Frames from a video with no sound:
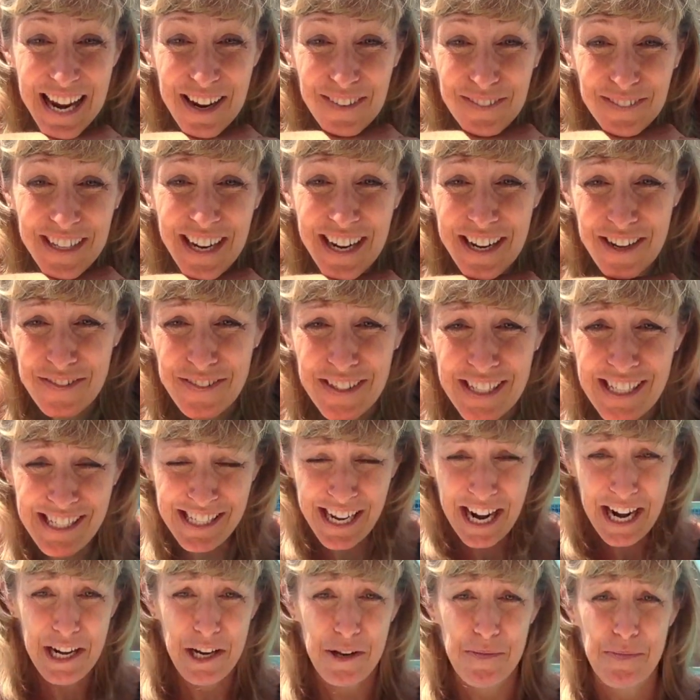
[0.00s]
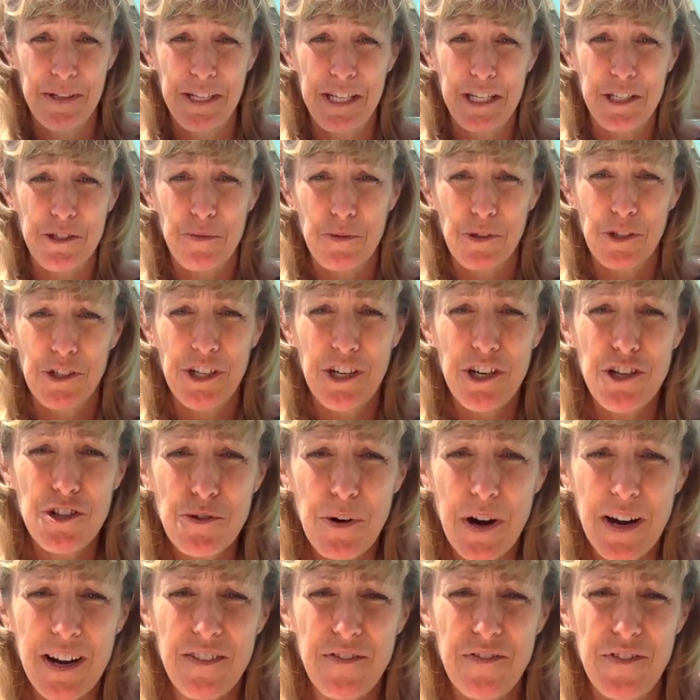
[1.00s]
I'm kind of excited because we're going to
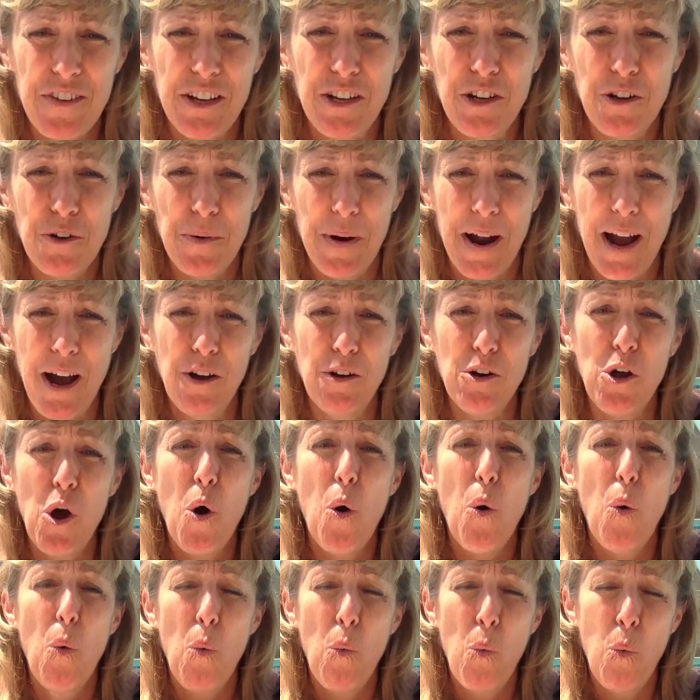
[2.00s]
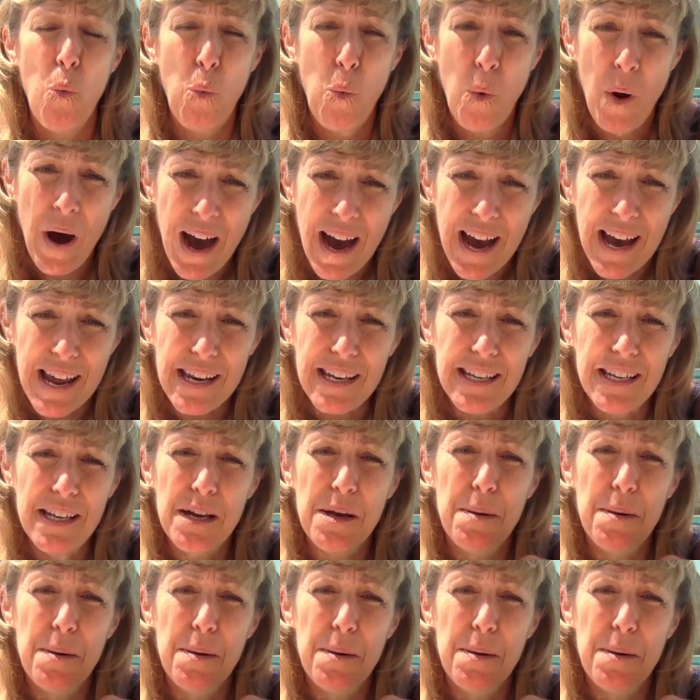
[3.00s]
try to figure out what